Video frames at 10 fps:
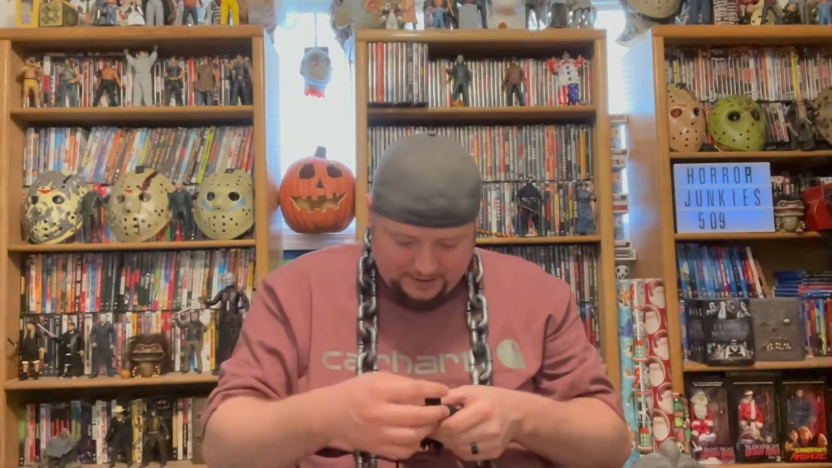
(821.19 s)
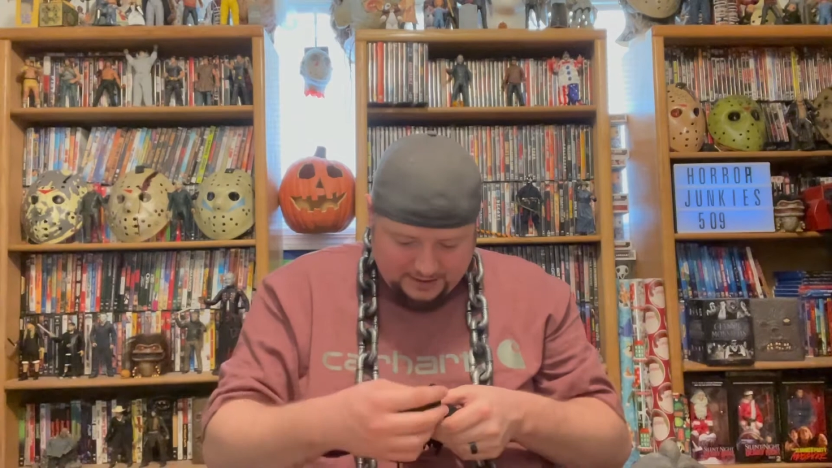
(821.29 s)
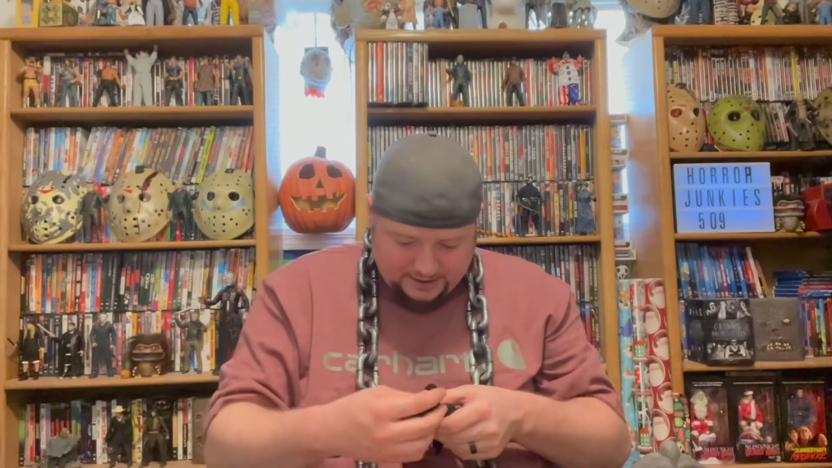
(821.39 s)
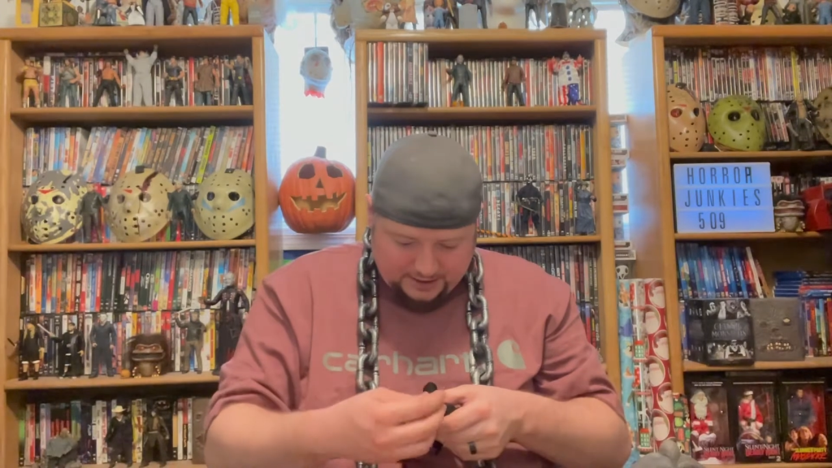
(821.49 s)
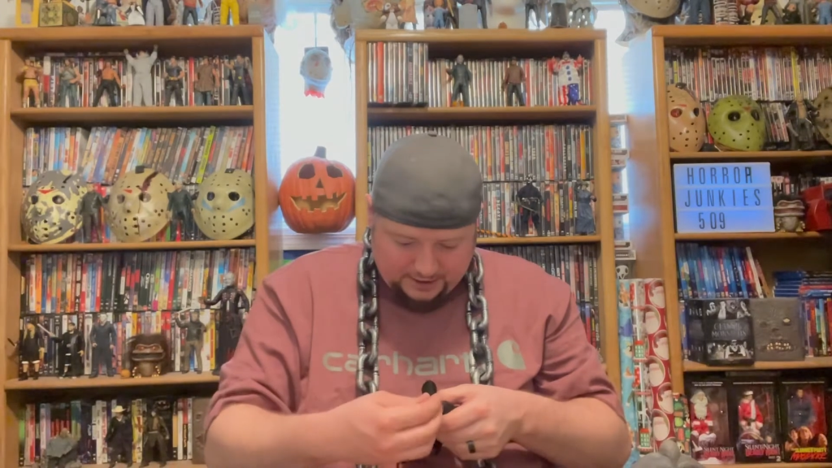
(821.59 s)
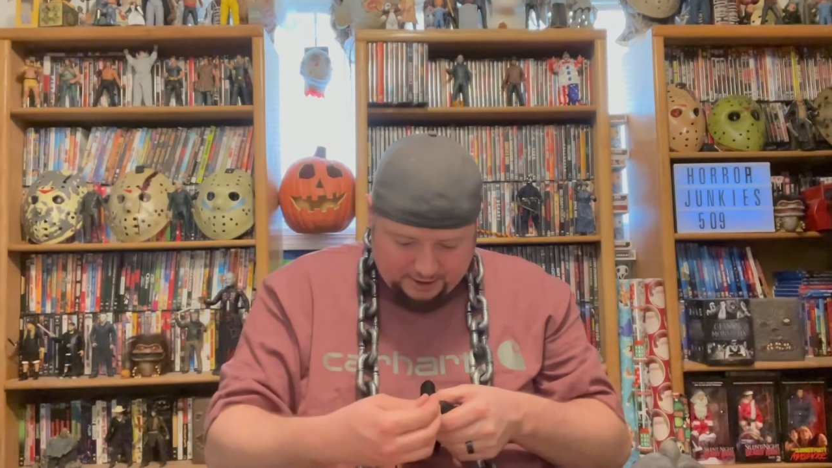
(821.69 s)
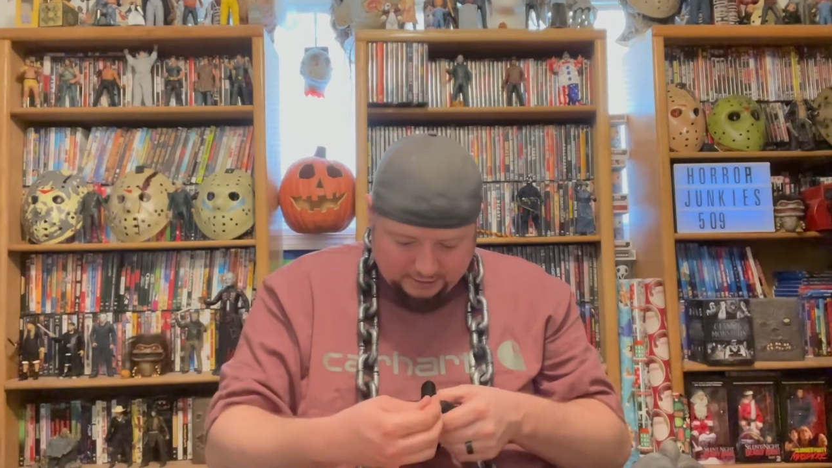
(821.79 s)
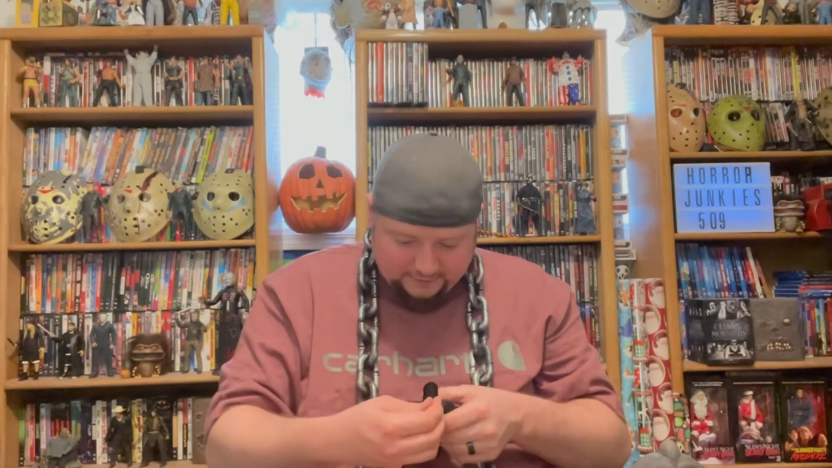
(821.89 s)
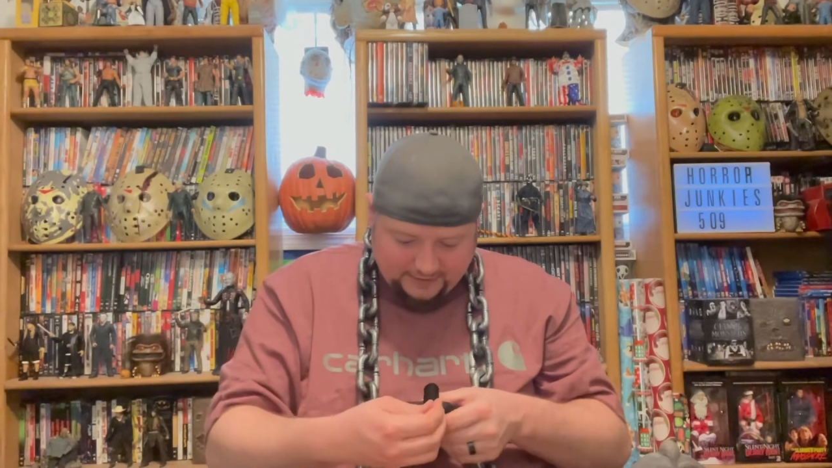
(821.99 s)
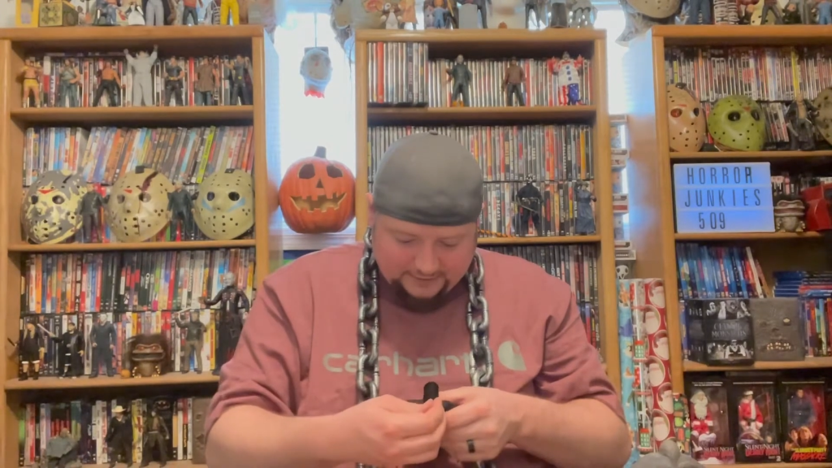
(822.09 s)
This is just a
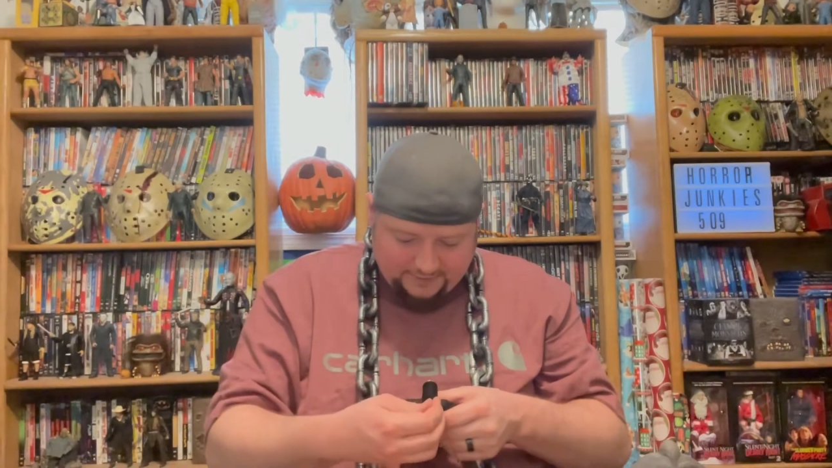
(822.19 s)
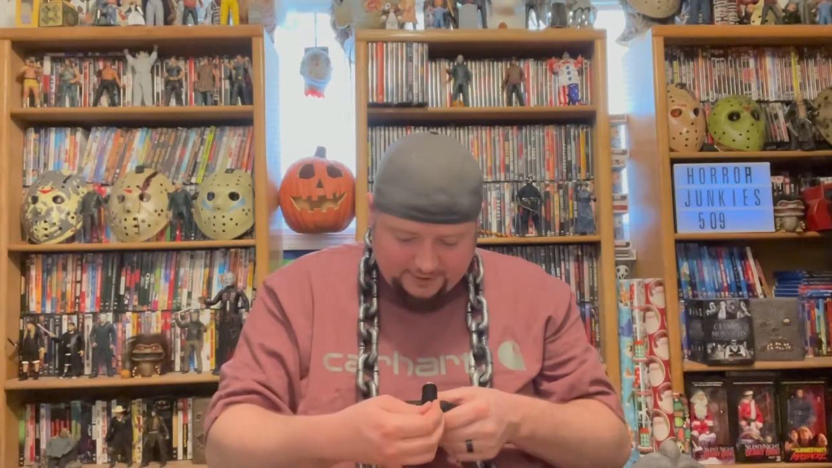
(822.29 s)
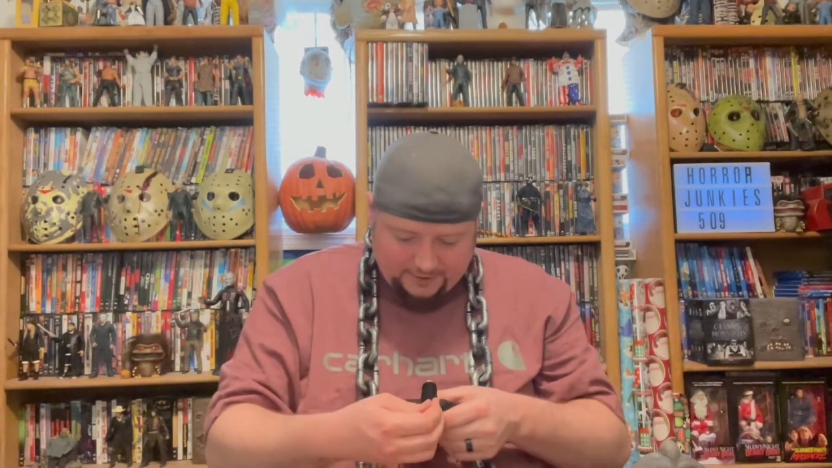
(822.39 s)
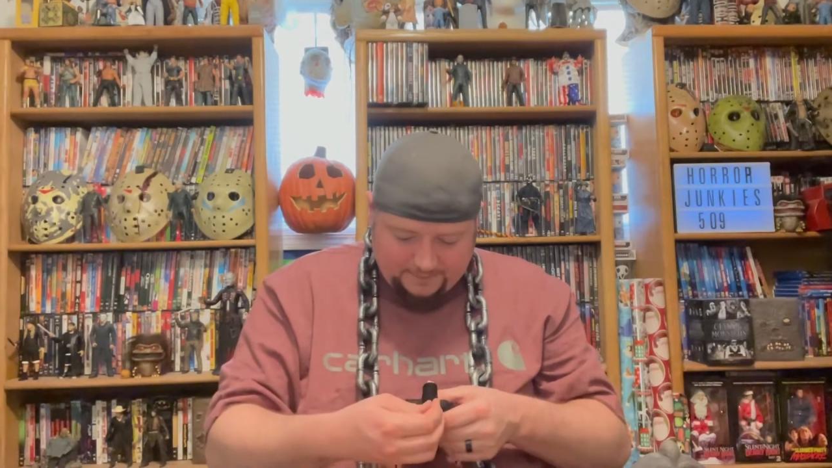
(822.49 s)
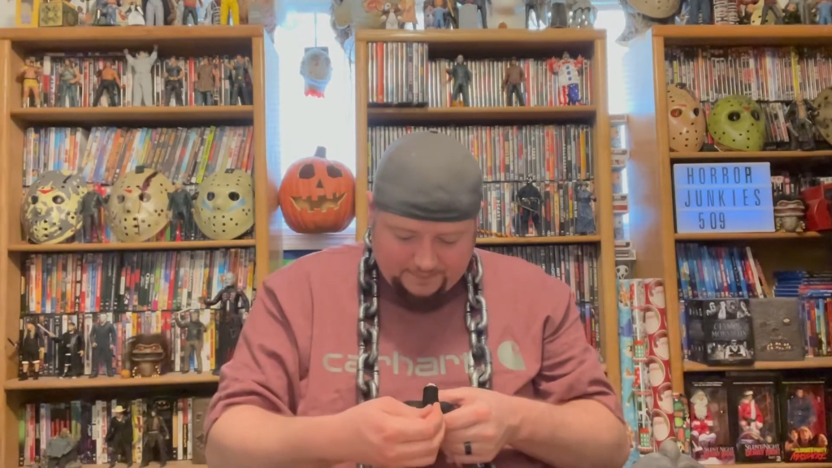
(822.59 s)
ghost face figure.